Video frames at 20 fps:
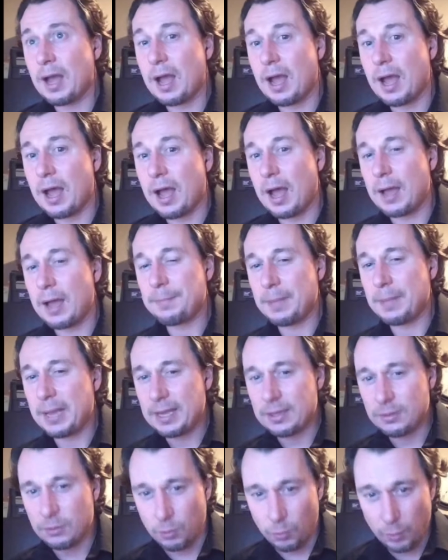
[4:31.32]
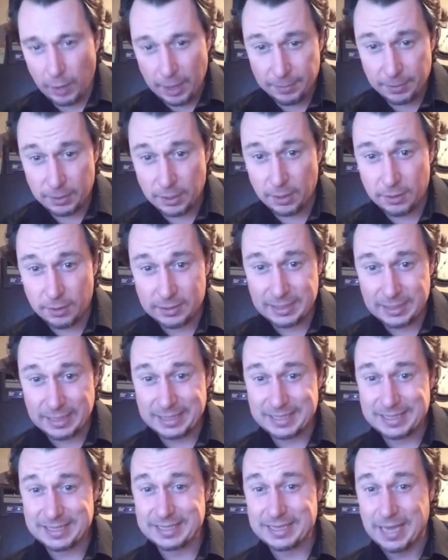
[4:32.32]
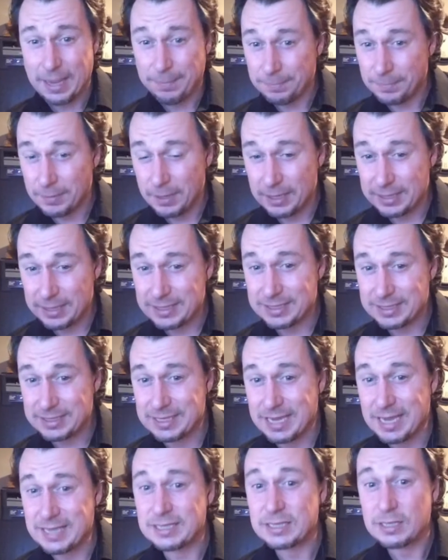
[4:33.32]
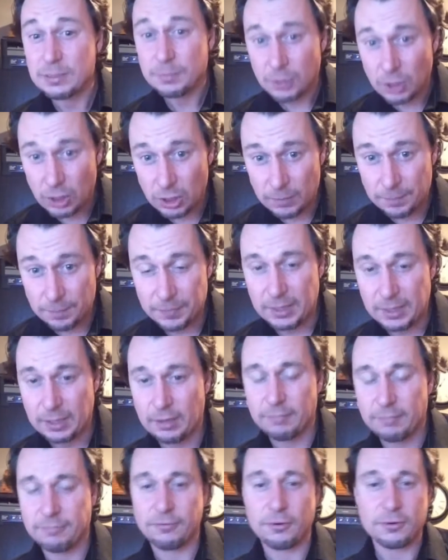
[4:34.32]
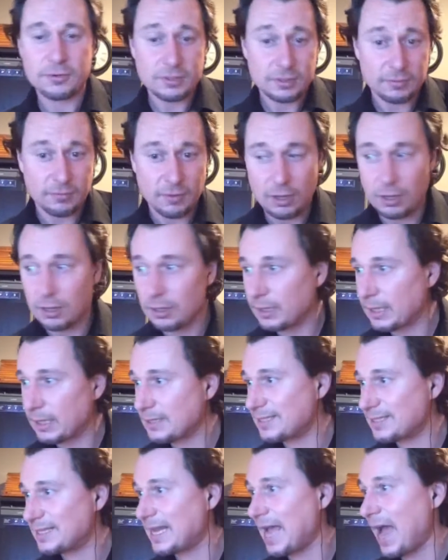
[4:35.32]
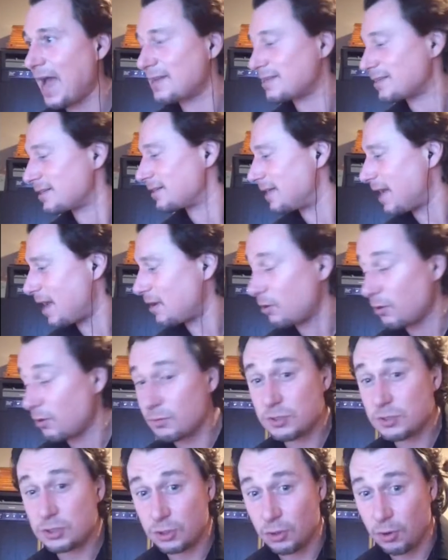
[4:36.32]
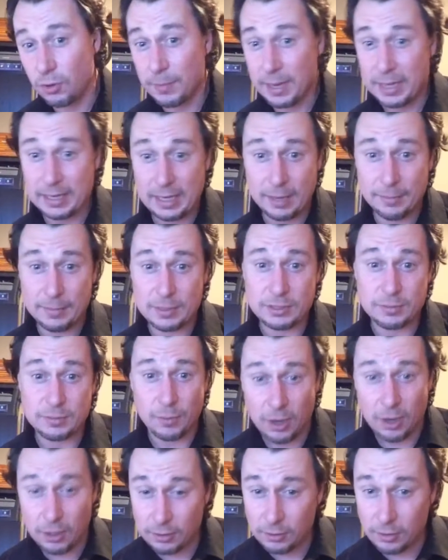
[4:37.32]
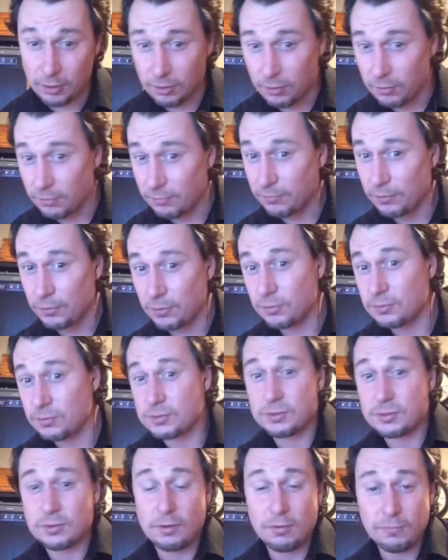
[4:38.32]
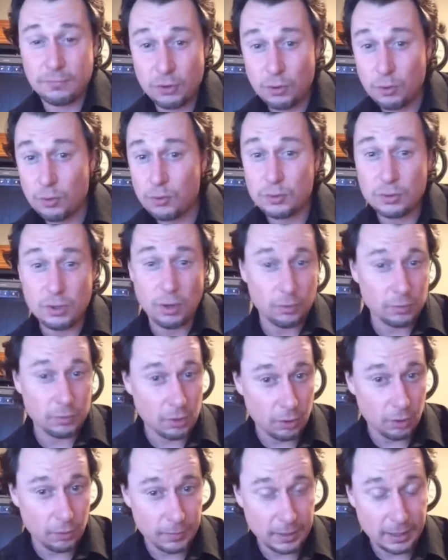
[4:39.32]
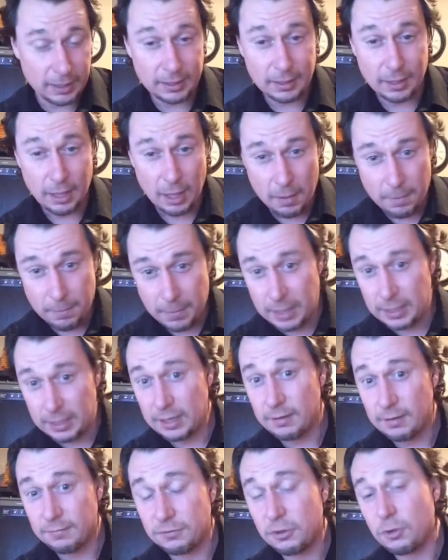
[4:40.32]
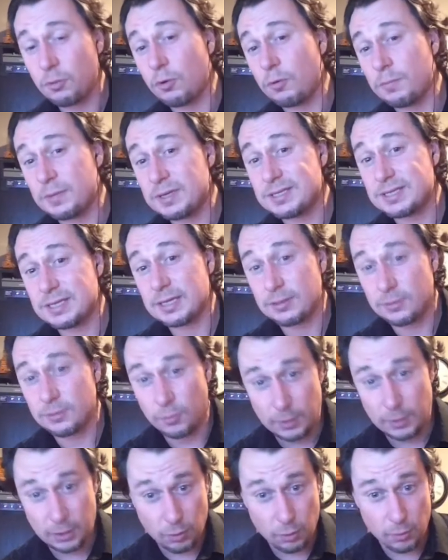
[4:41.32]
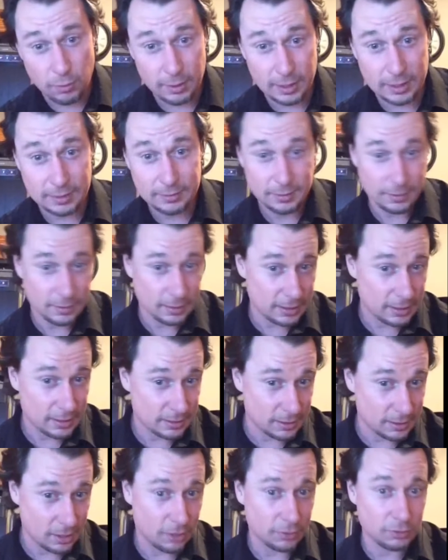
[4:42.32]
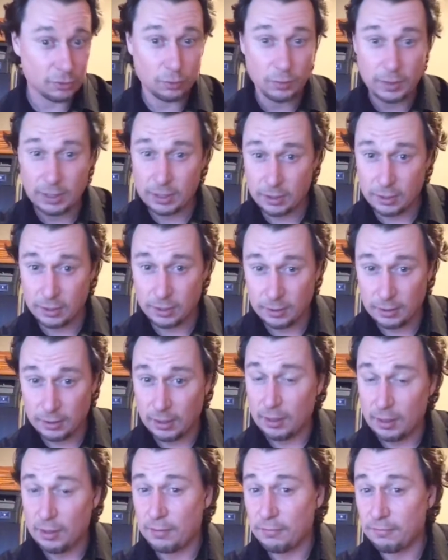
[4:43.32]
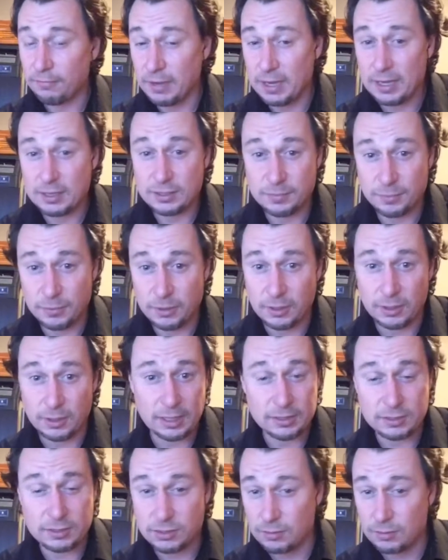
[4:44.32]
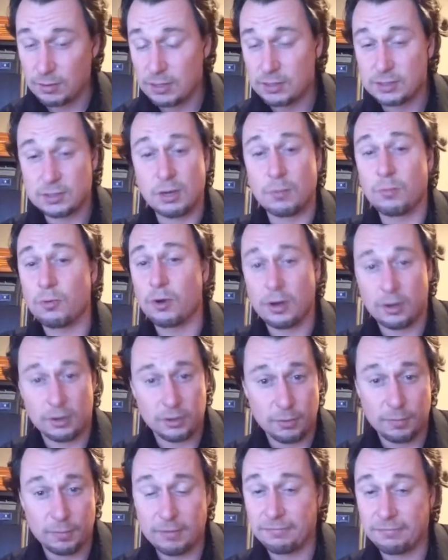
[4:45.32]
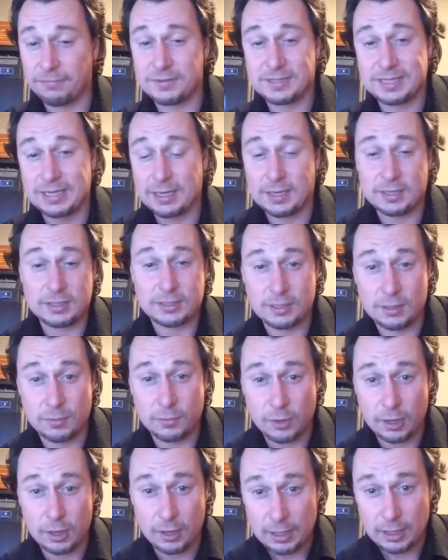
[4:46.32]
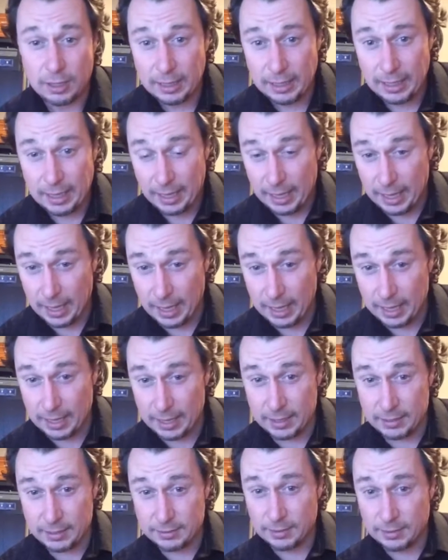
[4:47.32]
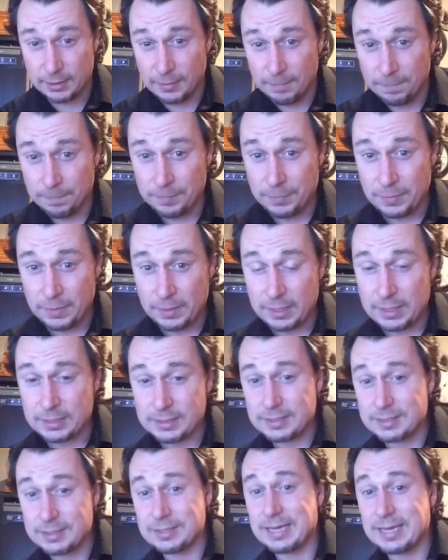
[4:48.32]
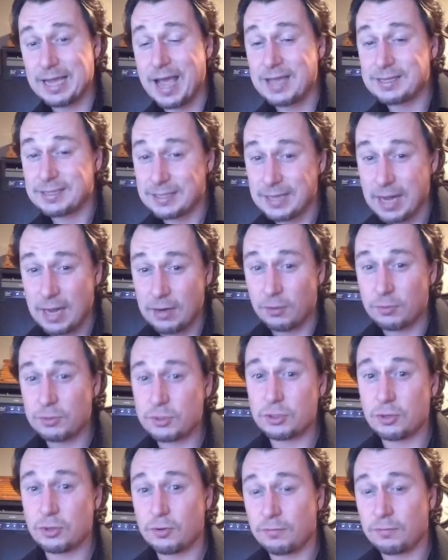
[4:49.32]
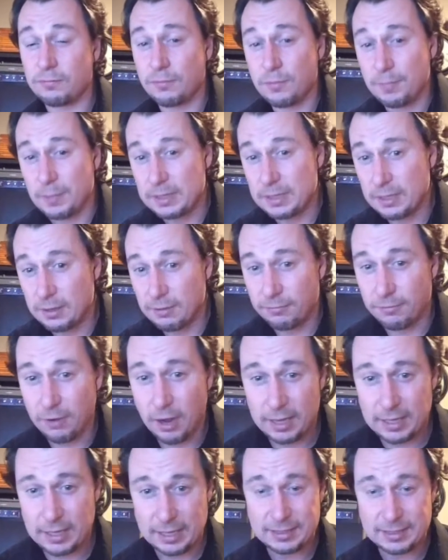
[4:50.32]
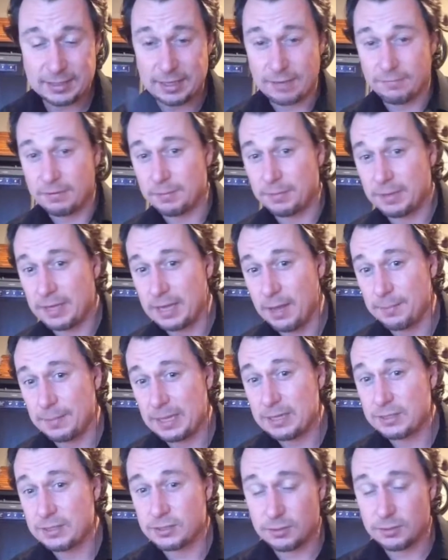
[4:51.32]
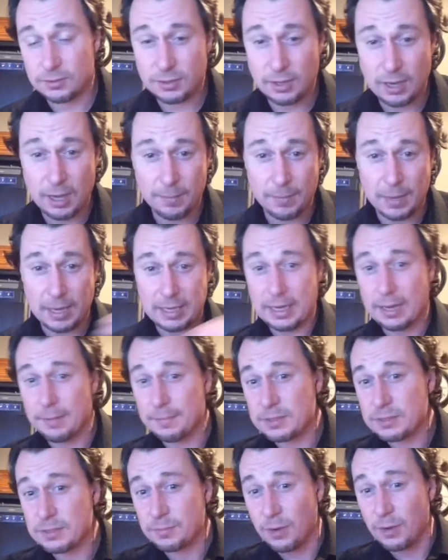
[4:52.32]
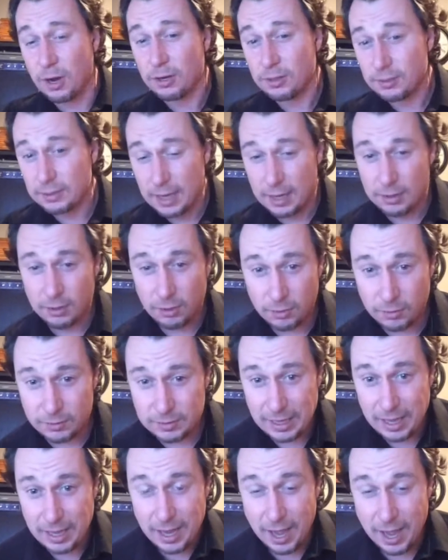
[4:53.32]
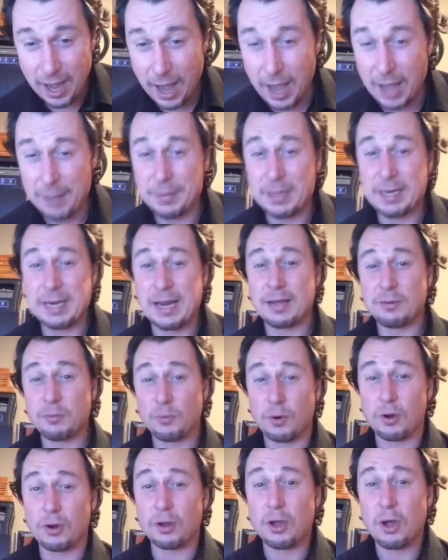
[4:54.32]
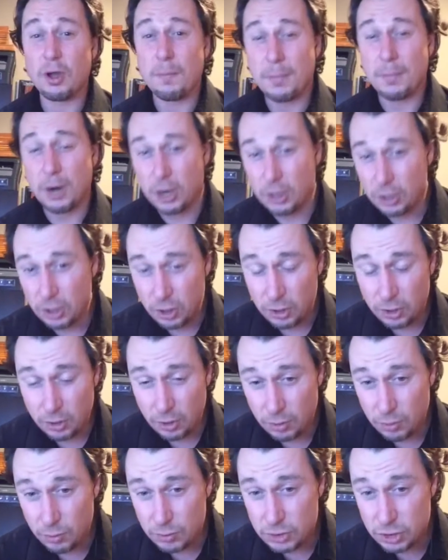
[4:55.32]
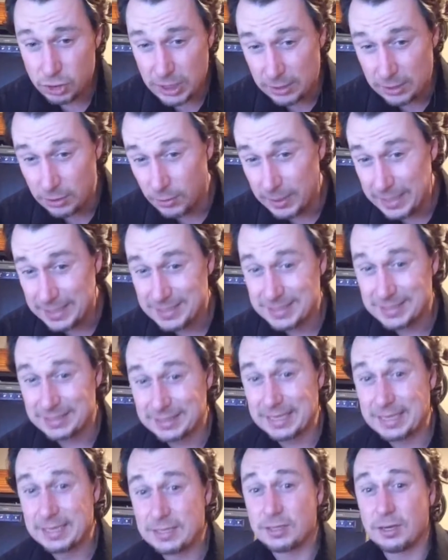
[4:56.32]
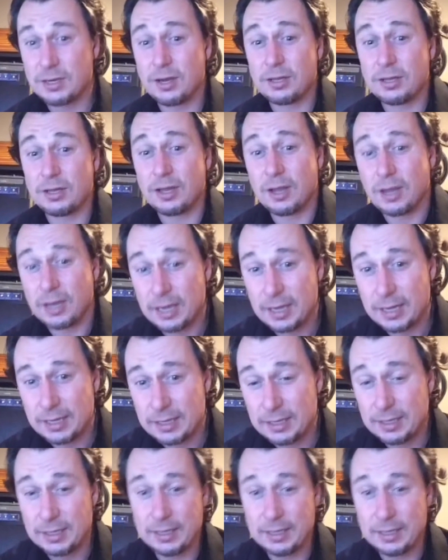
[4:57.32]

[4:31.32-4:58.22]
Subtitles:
I made the webinars accessible. First of all, it's the Ask Lalonde show. My name is Marc Lalonde. For those of you who don't know me, many of you will be seeing the recording to this on Twitter, Facebook, Instagram, somewhere. You'll be seeing it somewhere. And this is the Ask Lalonde show from Monday to Friday, 7 p.m. Eastern Time. My name is Marc Lalonde. I'm a network marketer who generates leads online.